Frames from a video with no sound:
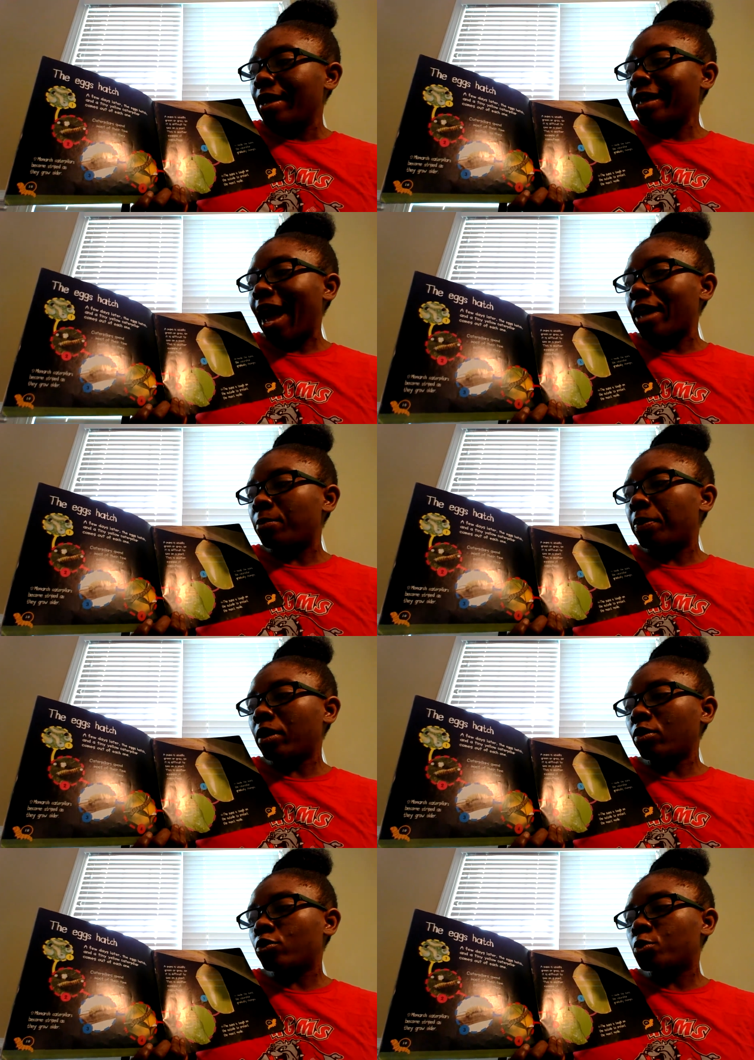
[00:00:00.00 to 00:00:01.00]

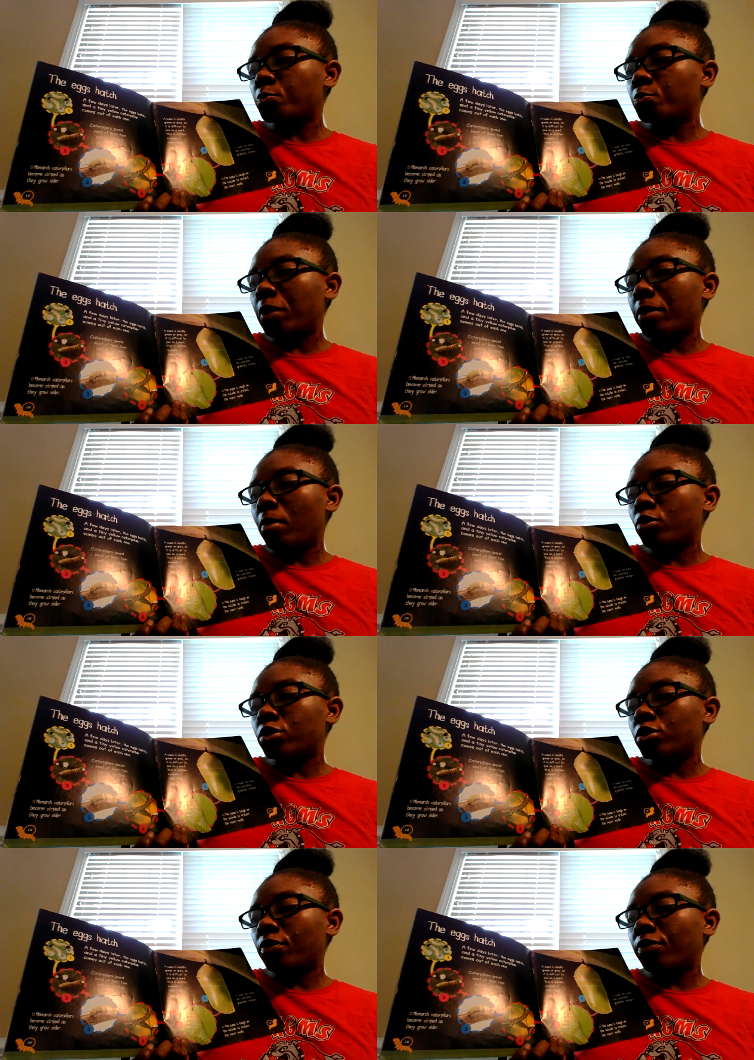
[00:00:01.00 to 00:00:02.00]
Caterpillars spend most of
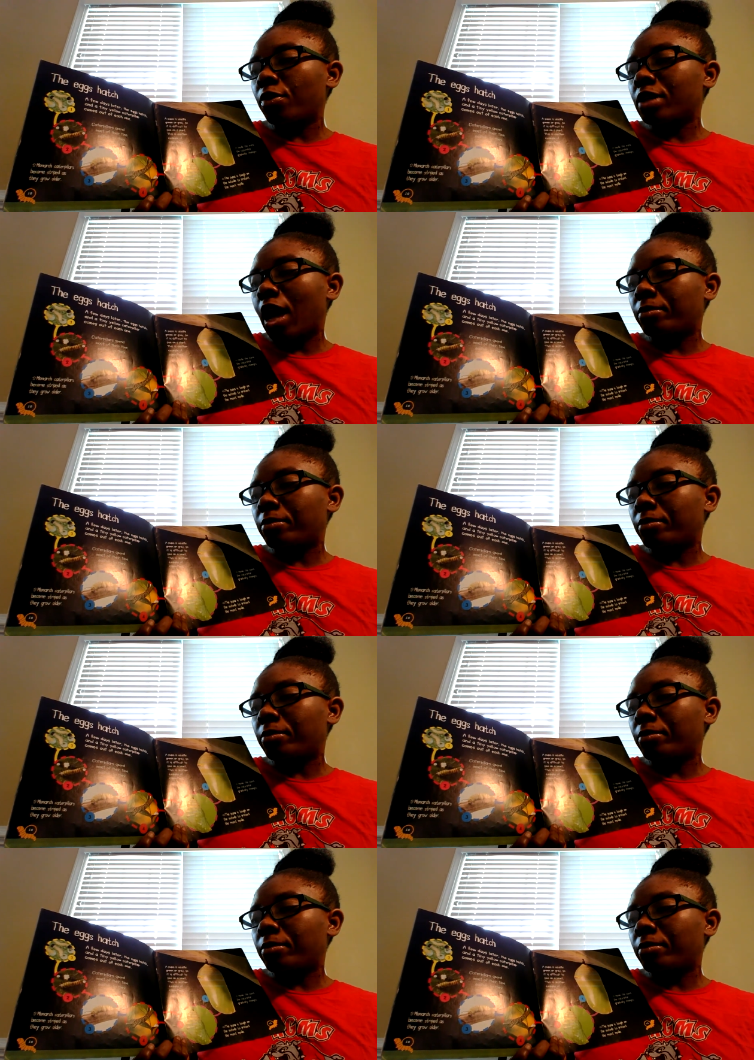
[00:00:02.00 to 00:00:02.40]
their time